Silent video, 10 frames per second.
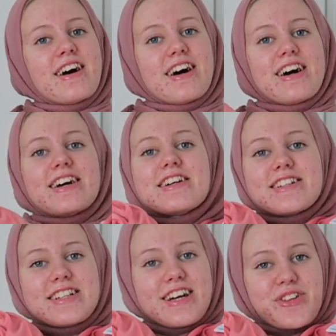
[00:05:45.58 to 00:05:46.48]

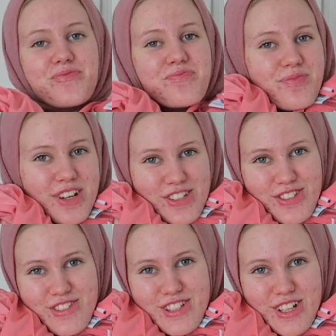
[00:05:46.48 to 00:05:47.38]
and yeah, I
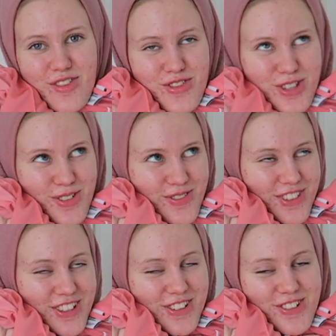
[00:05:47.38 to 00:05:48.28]
just love them.
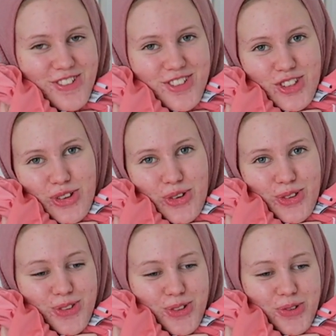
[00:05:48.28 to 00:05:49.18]
They are so
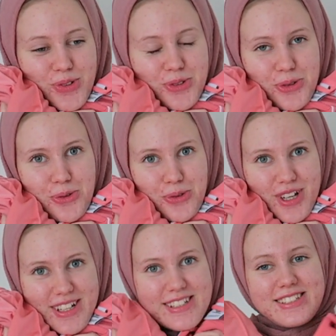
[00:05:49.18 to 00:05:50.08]

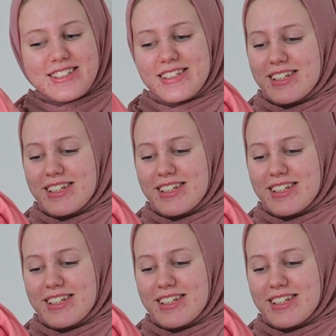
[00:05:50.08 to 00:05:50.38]
nice.